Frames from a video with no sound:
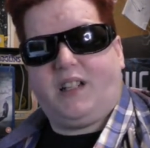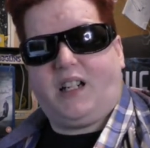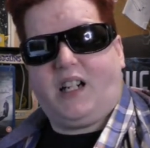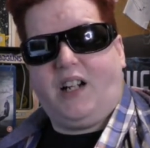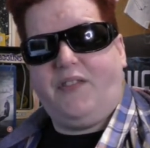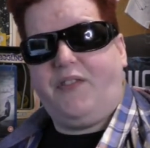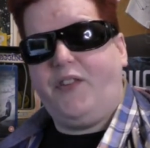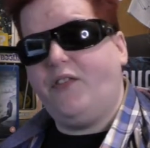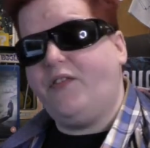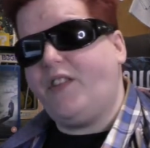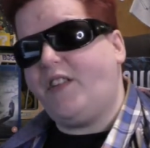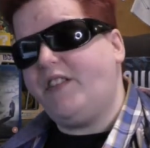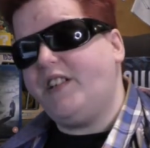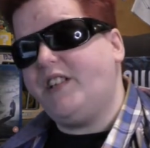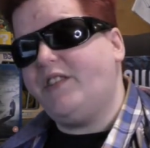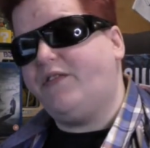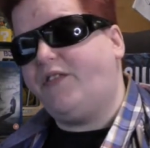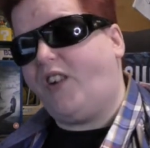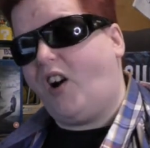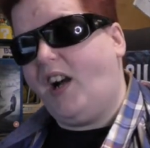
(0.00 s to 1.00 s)
I feel very
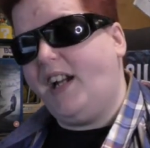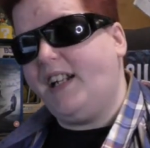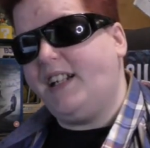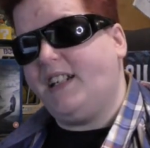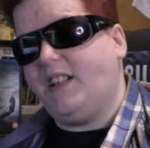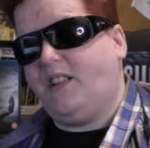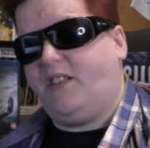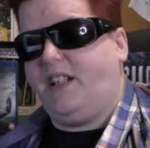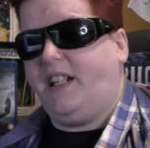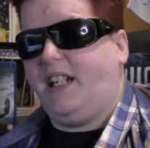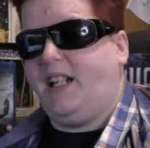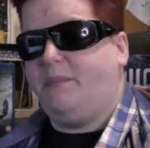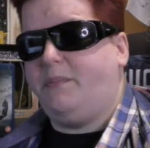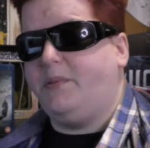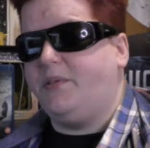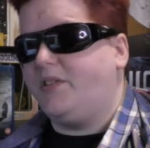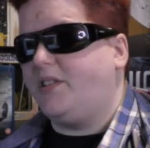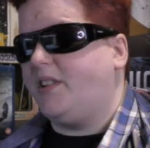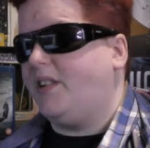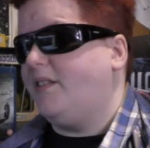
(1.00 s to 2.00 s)
divided on the
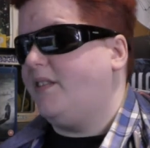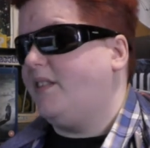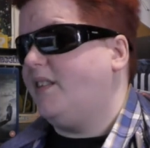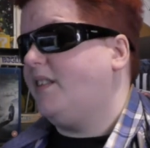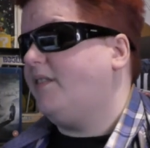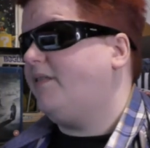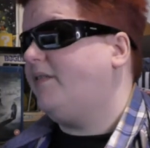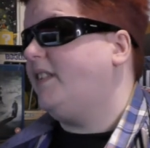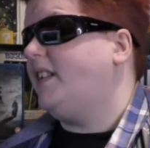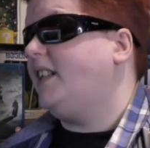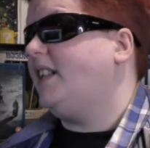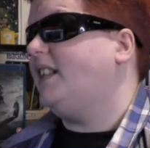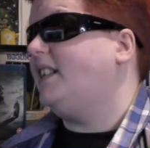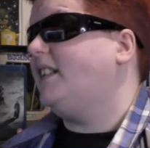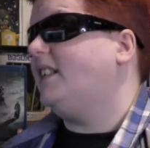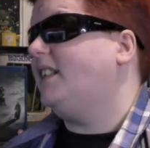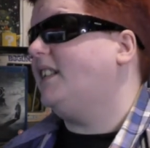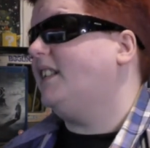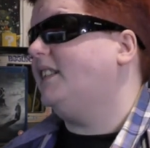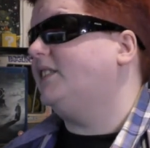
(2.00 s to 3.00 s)
episode, and I
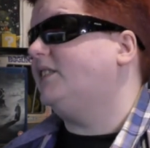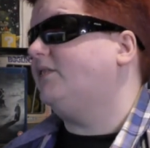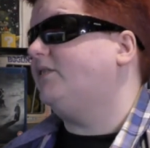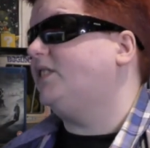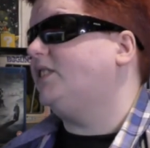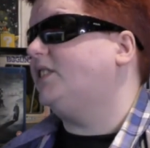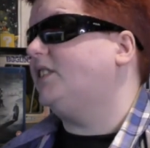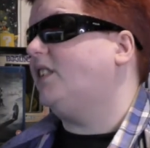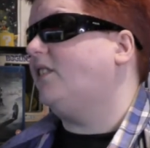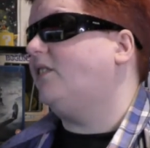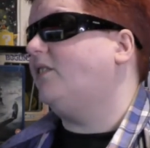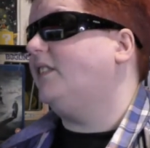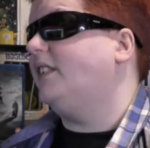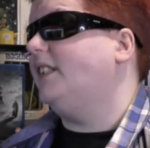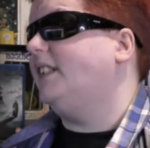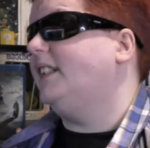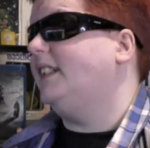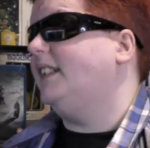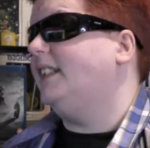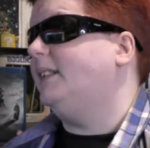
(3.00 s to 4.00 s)
think as a result
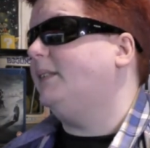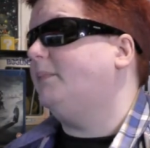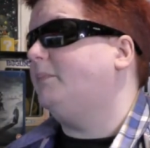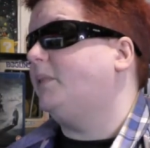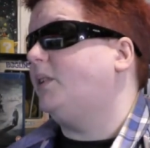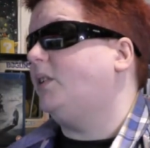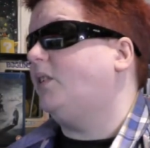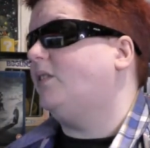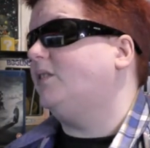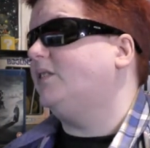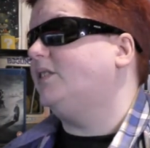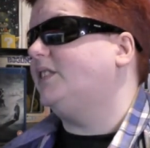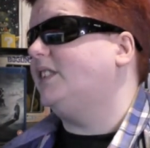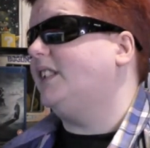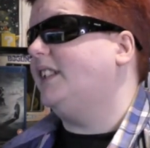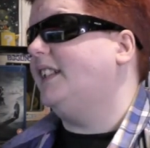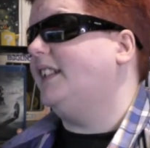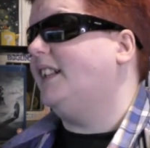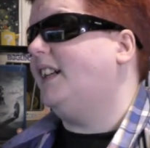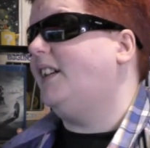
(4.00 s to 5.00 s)
it belongs
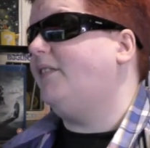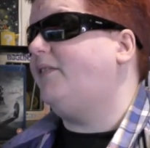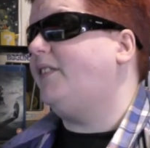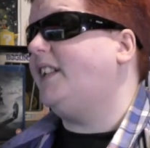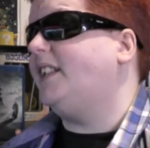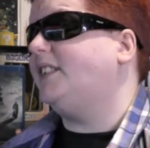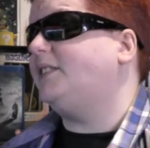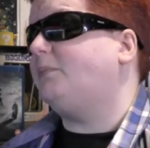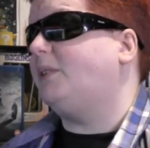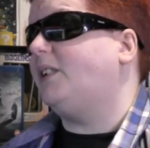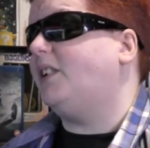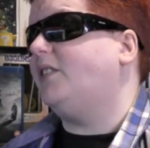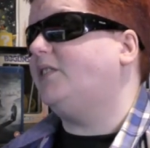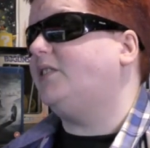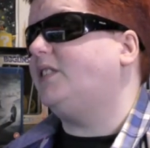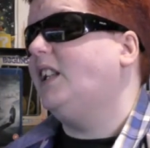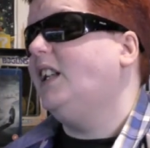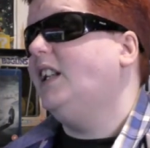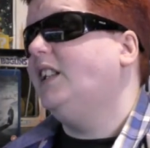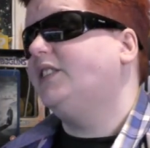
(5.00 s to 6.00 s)
here. I think it's one of
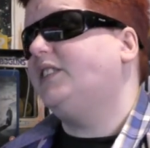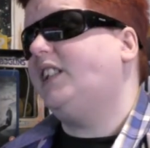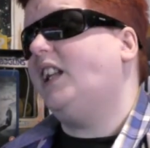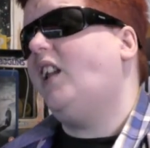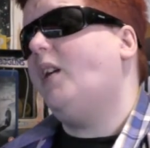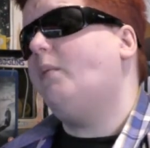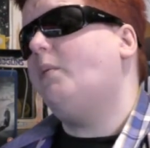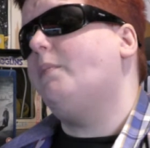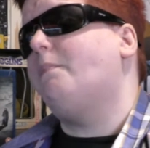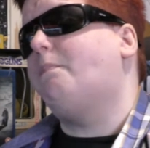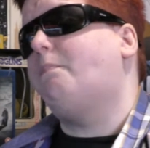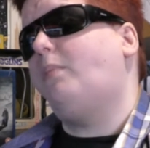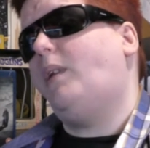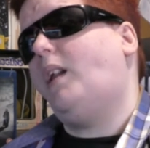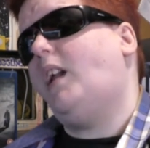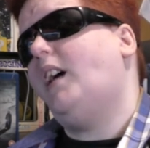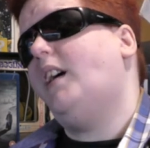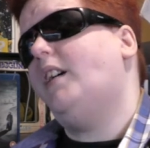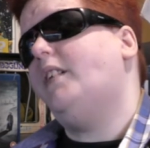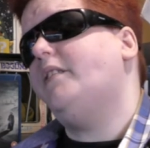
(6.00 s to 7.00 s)
those, say like with
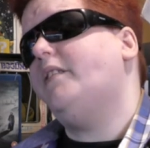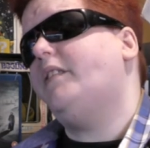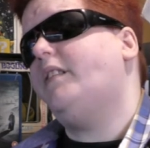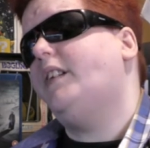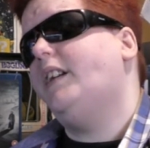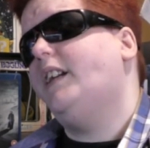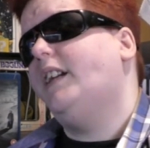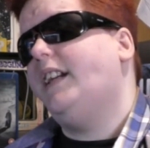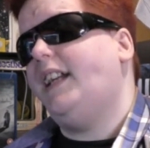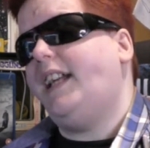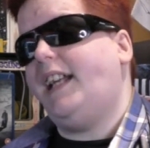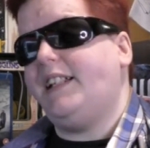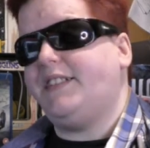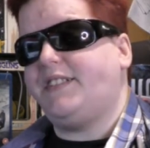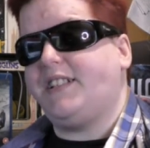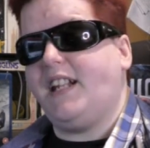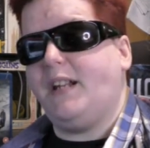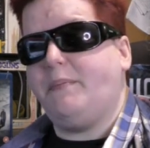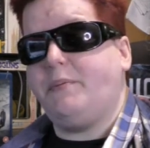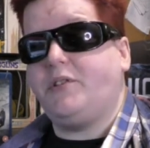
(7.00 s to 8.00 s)
Blood,
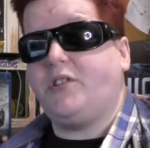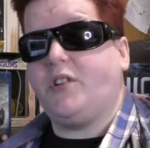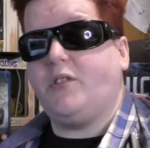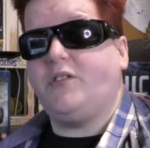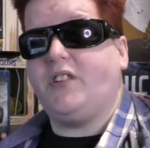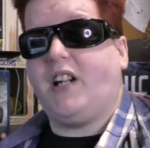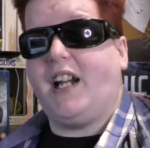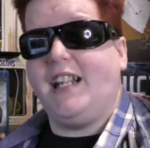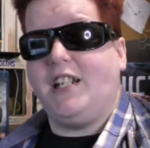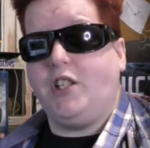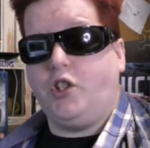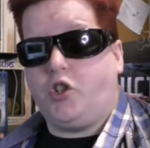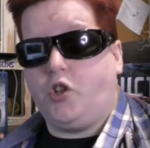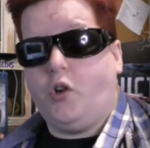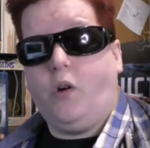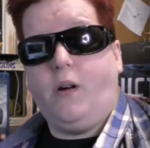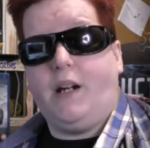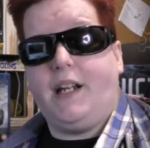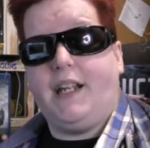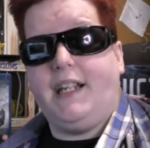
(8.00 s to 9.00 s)
it's an episode that I
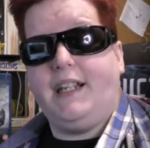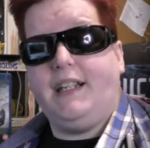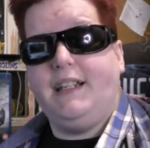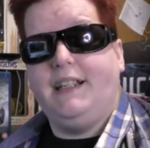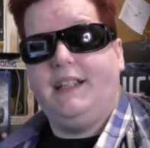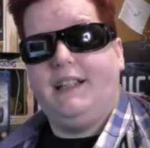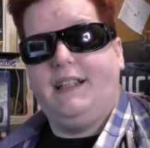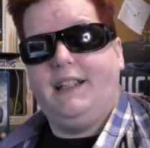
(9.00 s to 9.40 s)
enjoy,